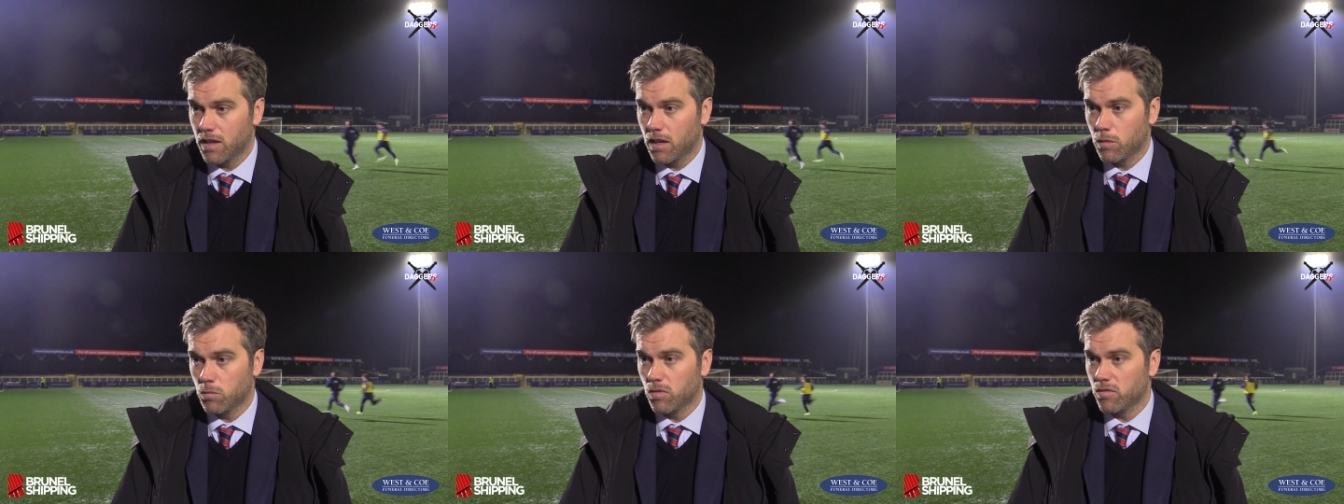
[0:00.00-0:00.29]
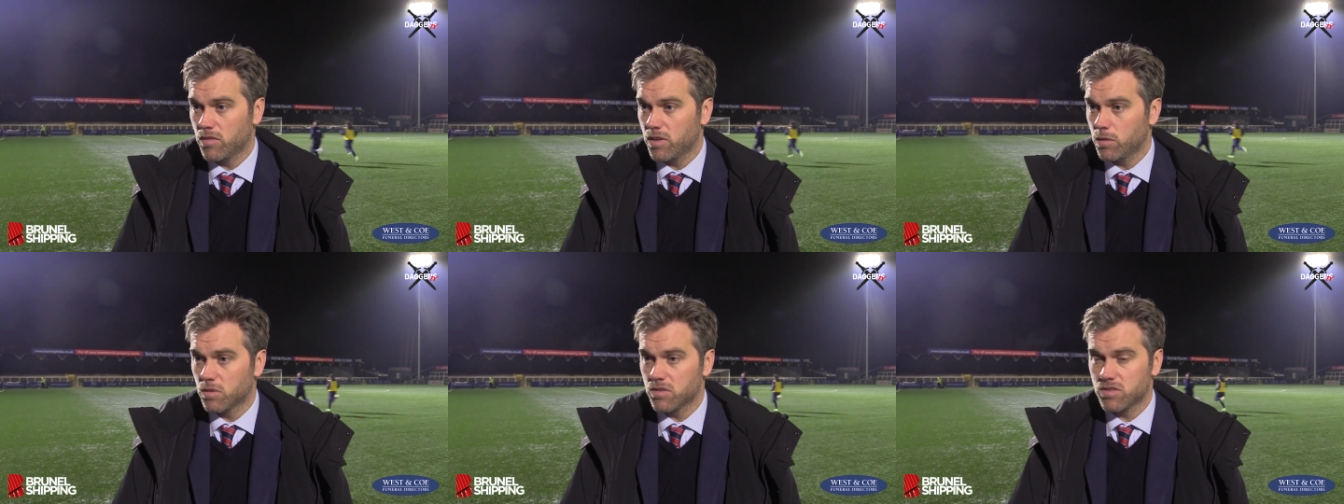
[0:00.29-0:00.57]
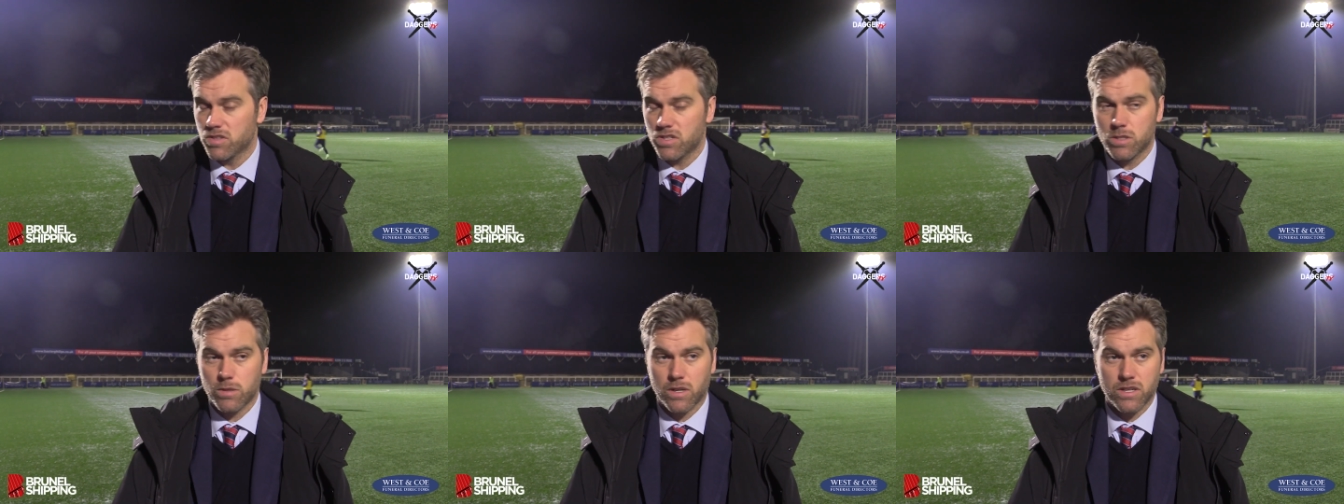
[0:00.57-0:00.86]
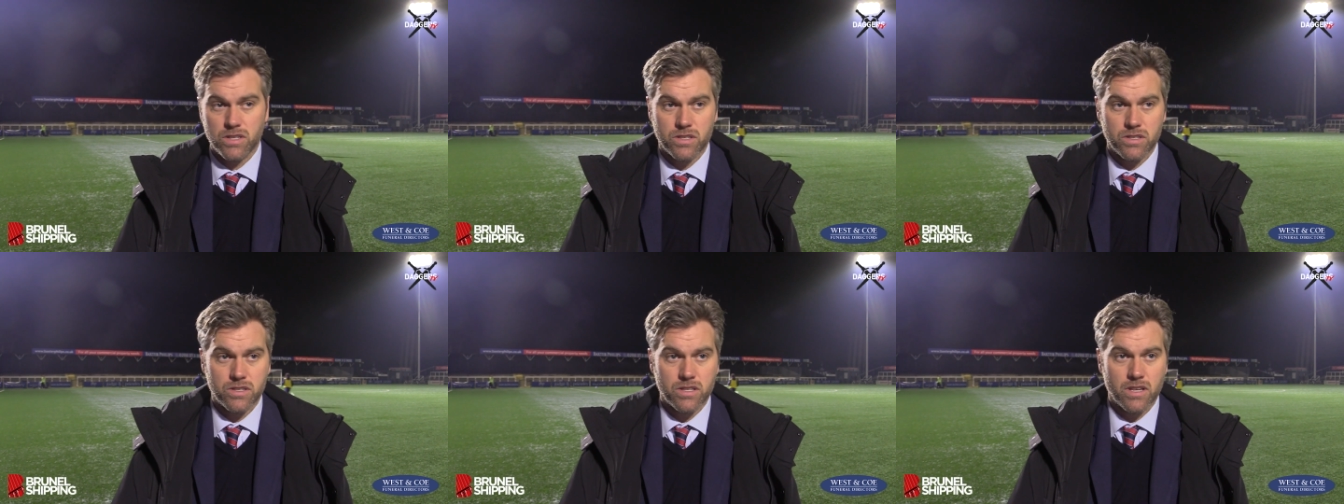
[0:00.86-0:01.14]
in 1v1
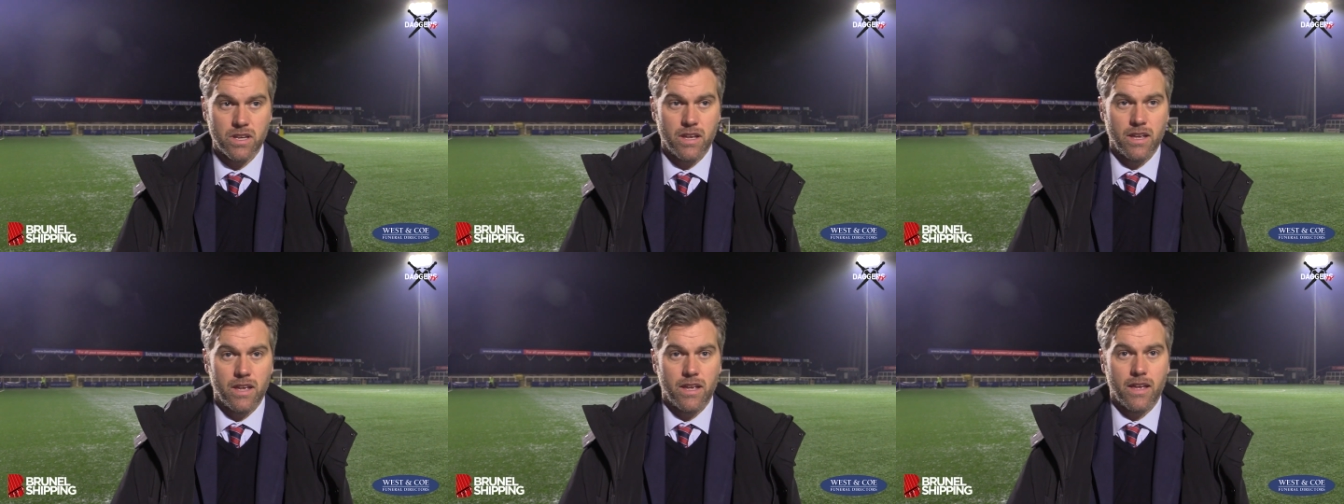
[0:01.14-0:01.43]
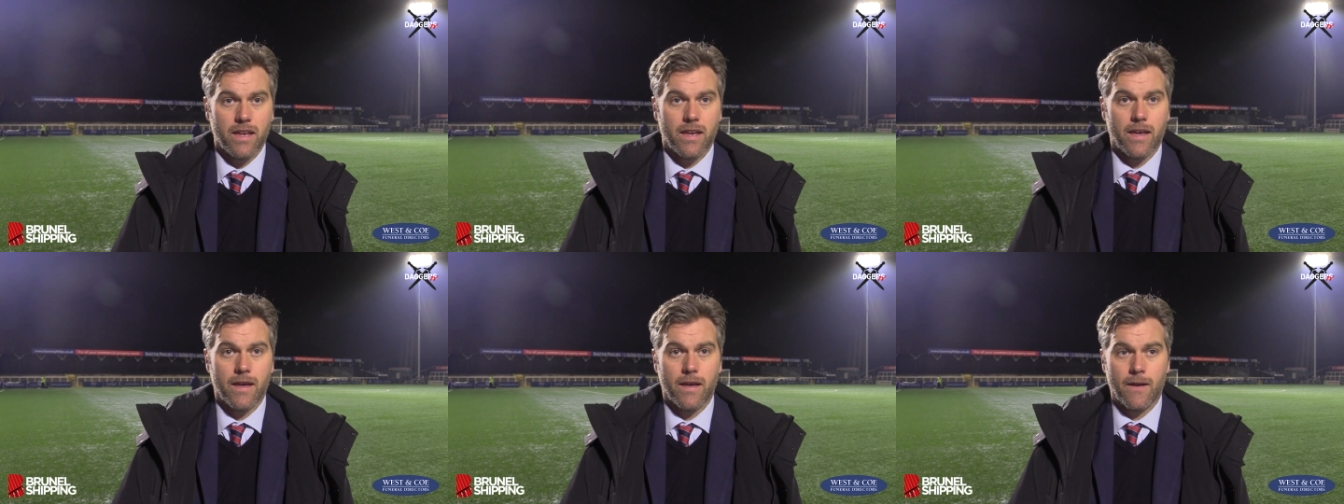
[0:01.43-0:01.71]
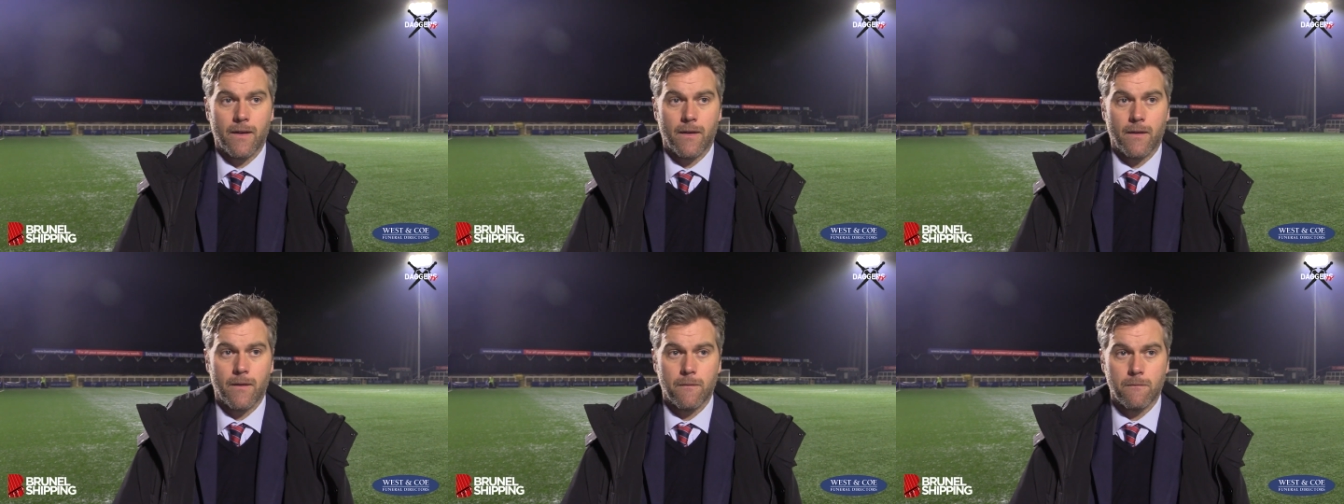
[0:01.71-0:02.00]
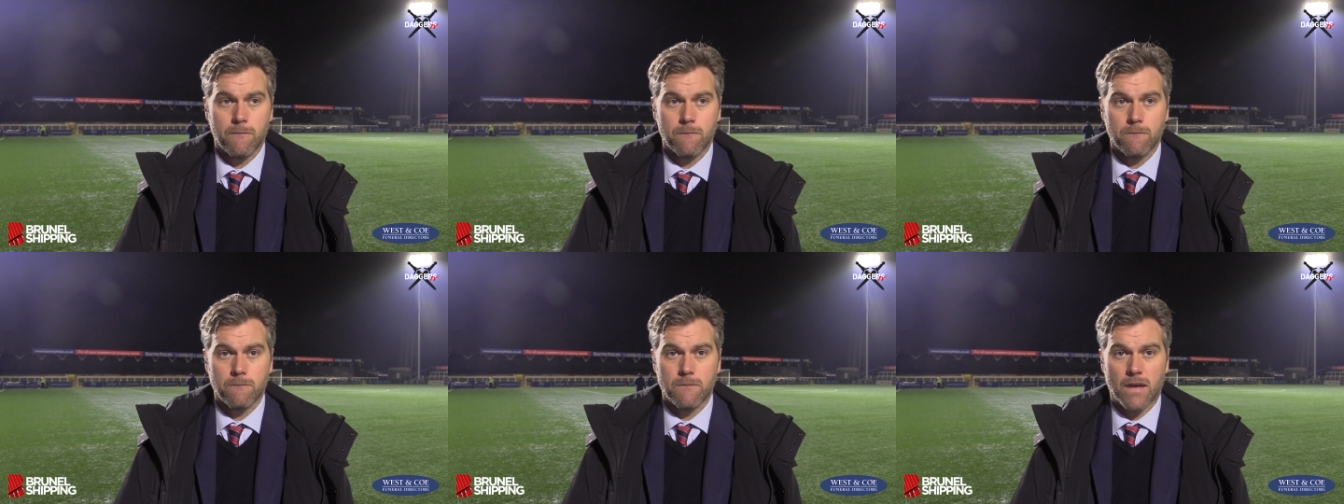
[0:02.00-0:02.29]
situations.
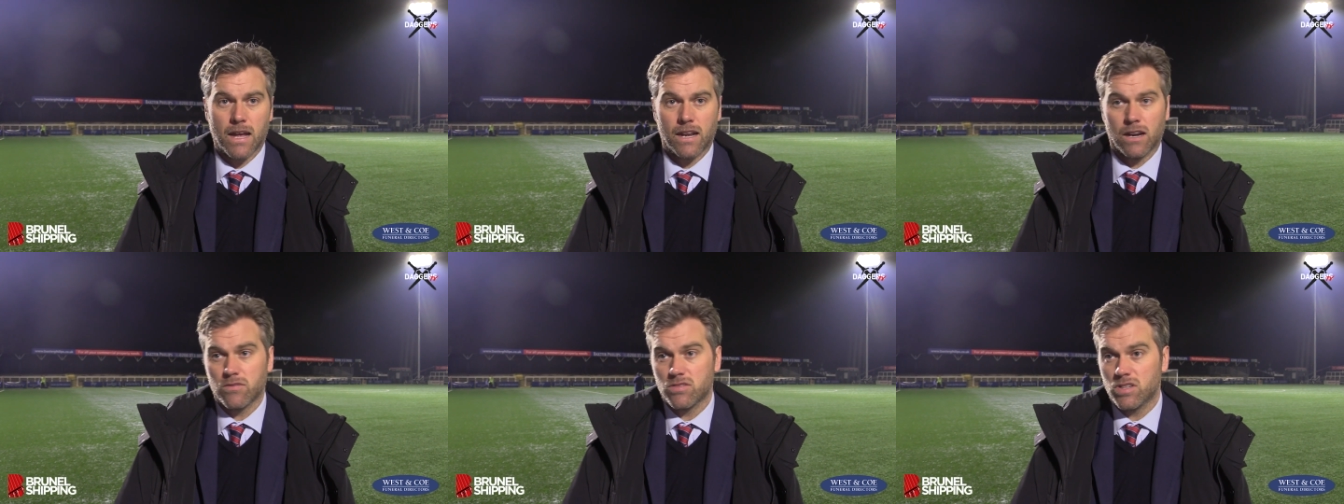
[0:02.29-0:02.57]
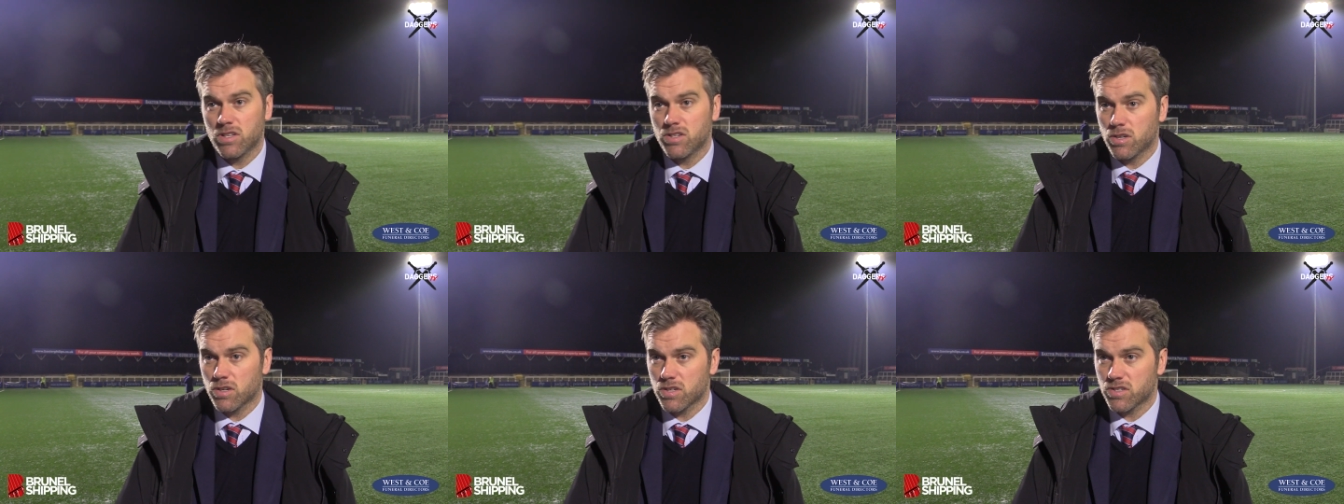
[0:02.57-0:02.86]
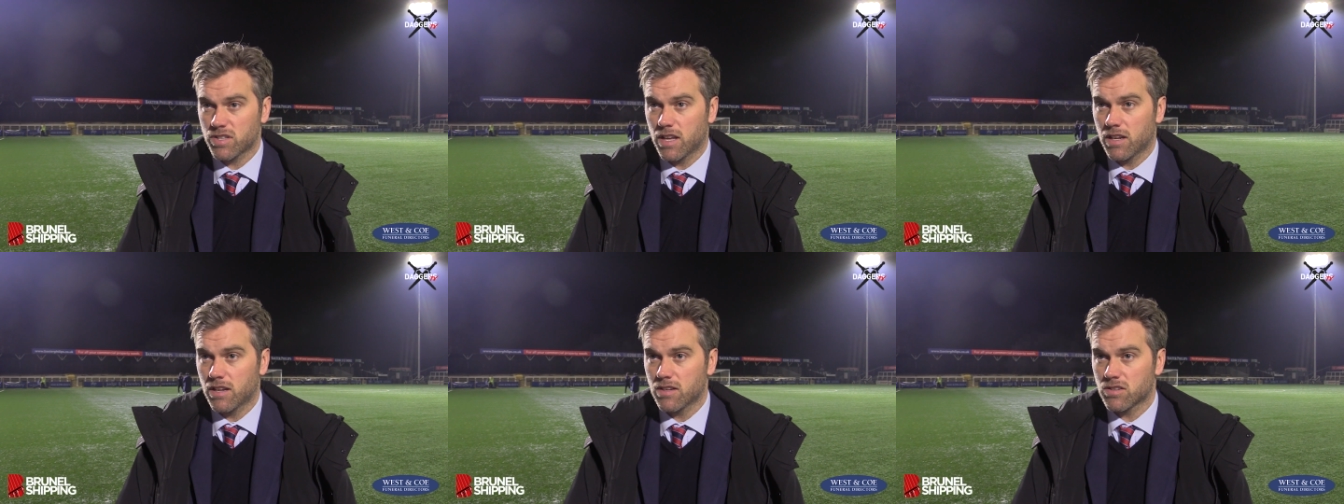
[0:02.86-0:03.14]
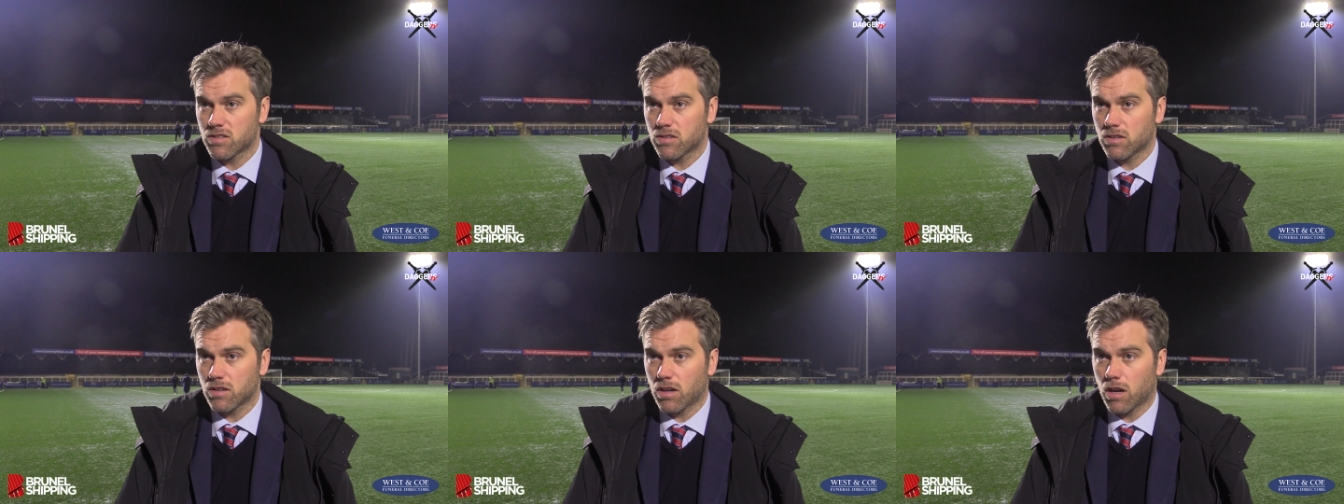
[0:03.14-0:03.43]
Um, and obviously Josh then,
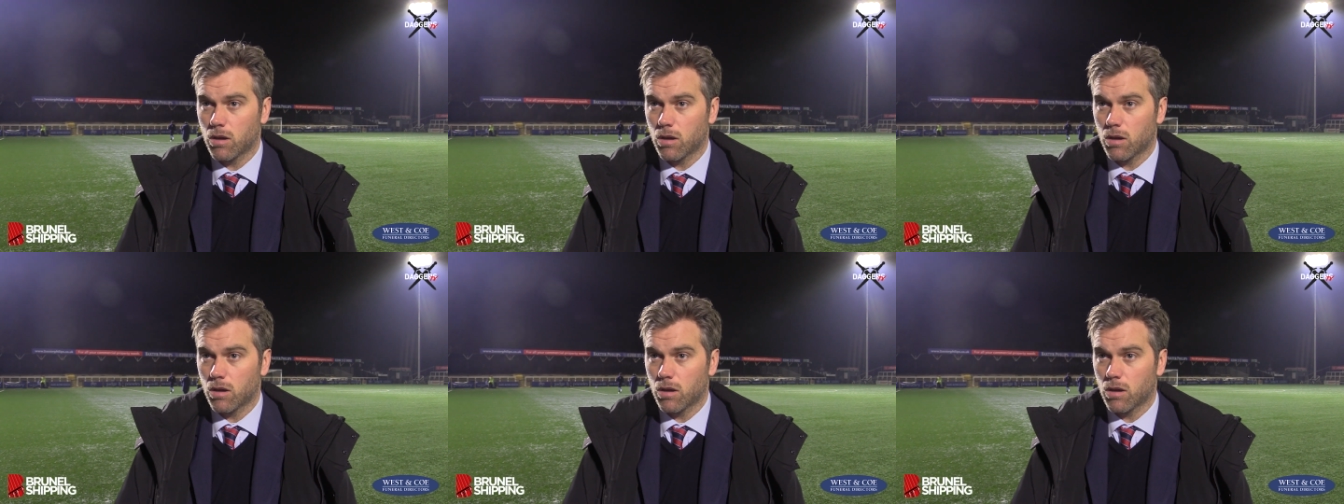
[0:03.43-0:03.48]
as